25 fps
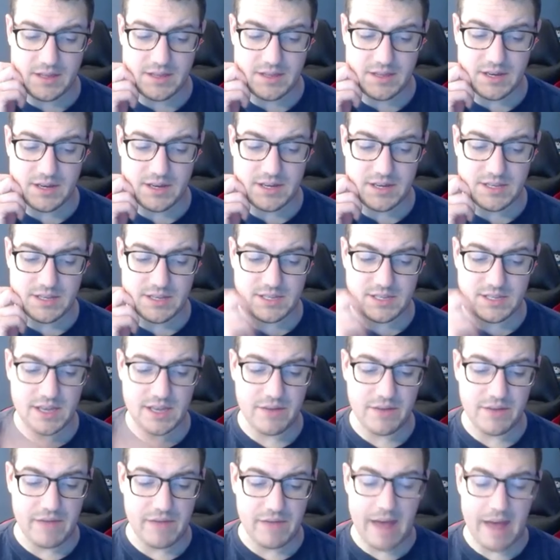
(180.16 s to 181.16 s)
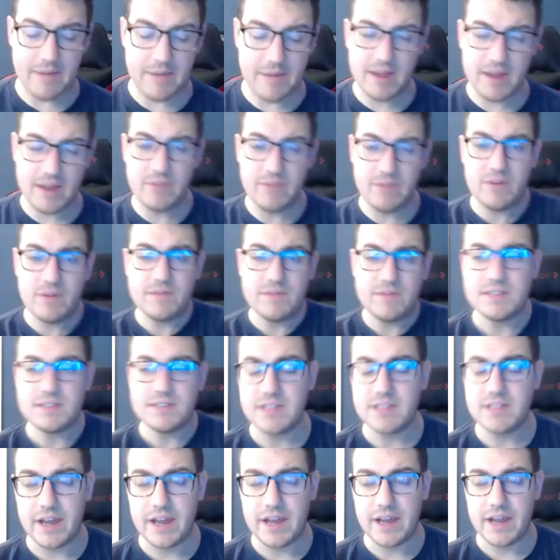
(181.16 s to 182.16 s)
does get a rabbit in one of his
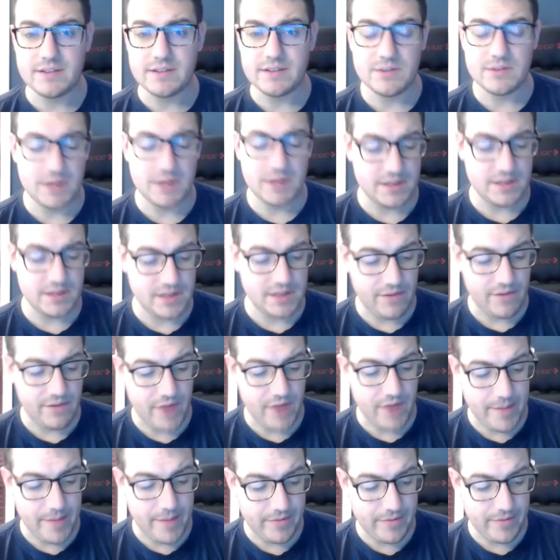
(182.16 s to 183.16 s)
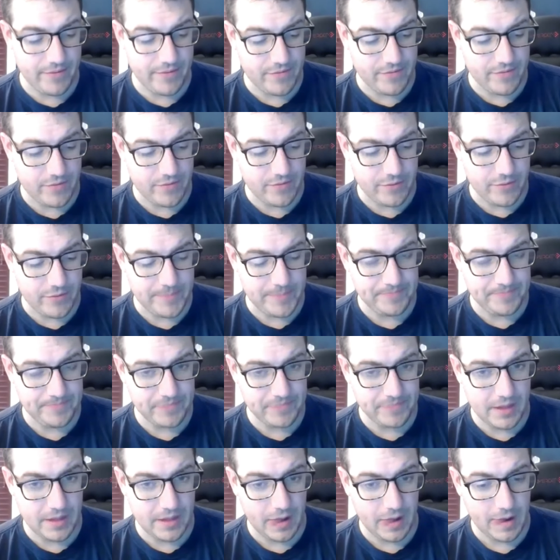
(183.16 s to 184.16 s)
snares. So he does have rabbit for
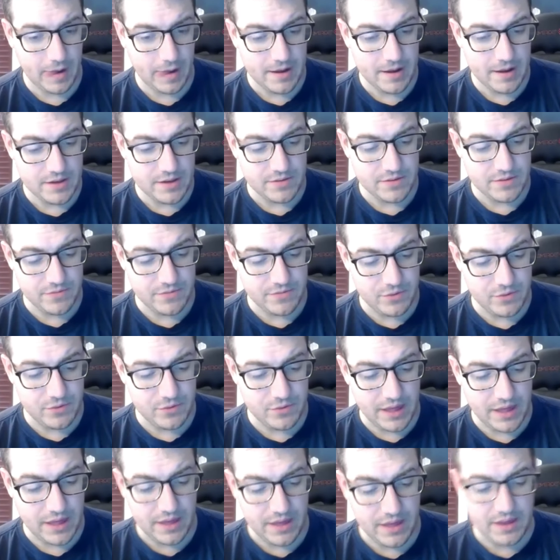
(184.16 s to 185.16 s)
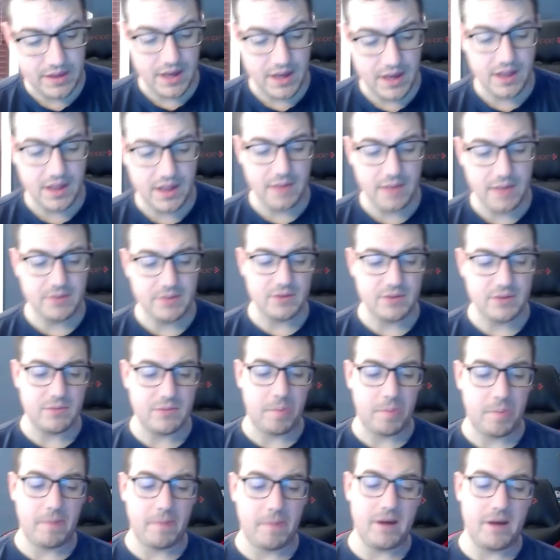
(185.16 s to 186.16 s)
some food. And then at the end of the
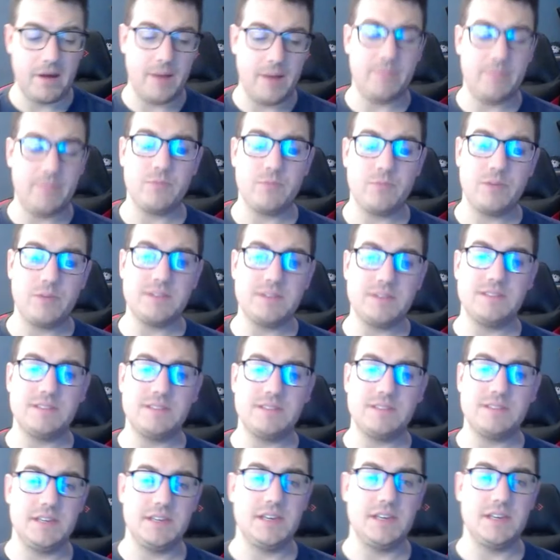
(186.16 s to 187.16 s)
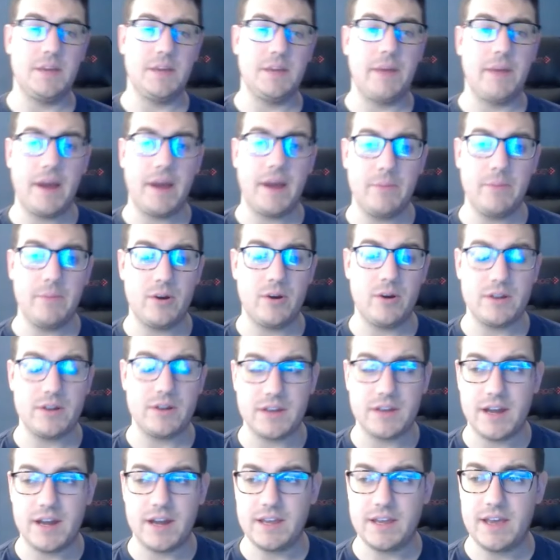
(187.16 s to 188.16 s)
episode, we see a pine
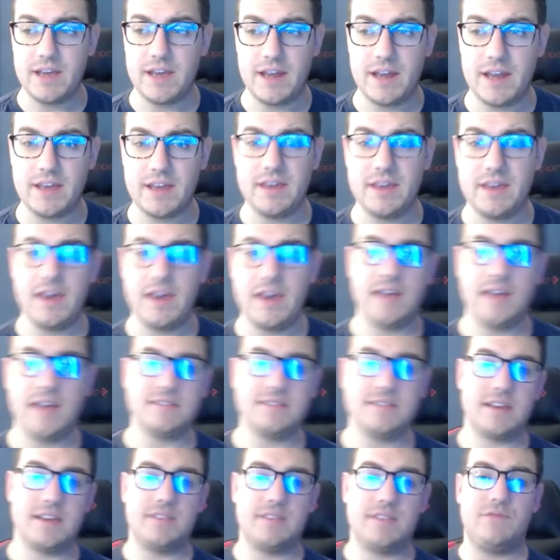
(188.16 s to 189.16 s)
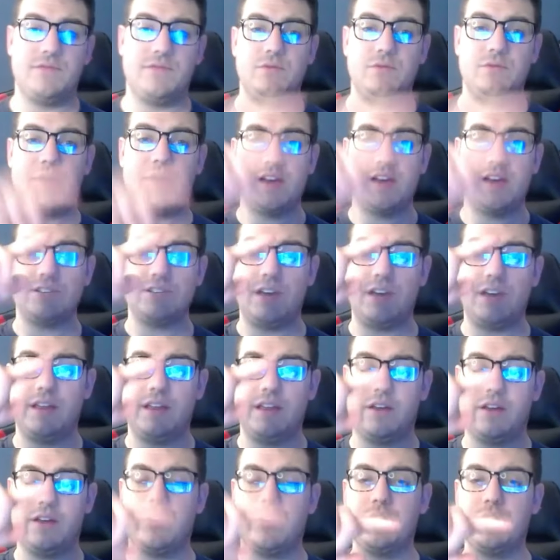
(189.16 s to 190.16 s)
marten kind of getting, he has like his food
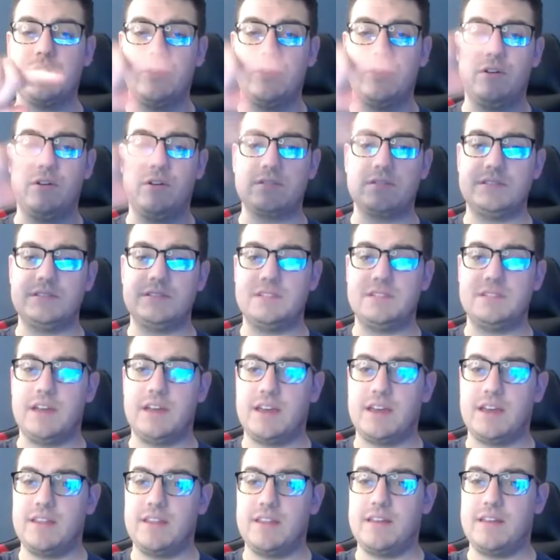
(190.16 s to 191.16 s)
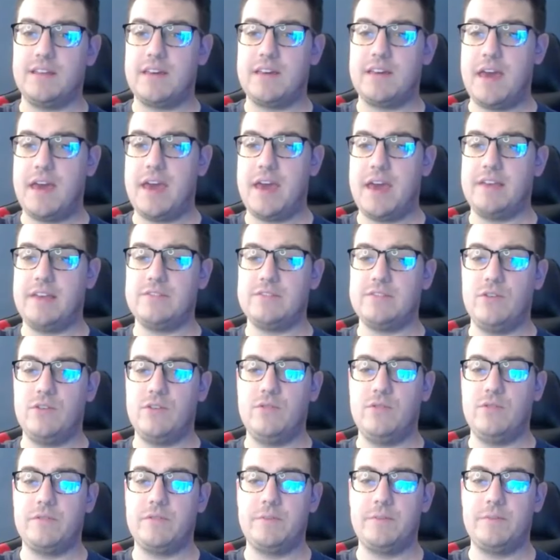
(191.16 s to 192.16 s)
cache like on a long stick and it like hangs
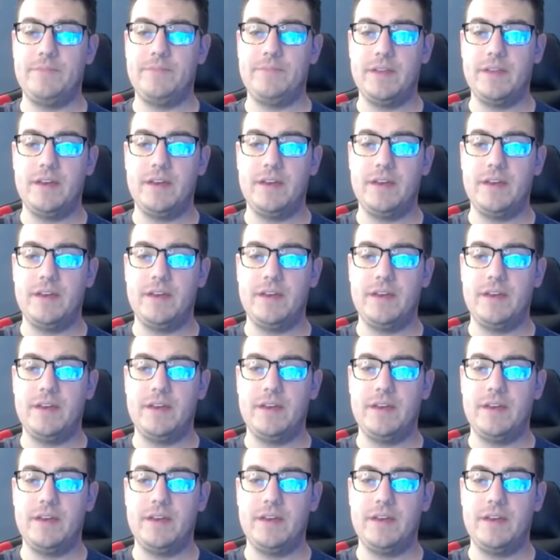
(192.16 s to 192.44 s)
over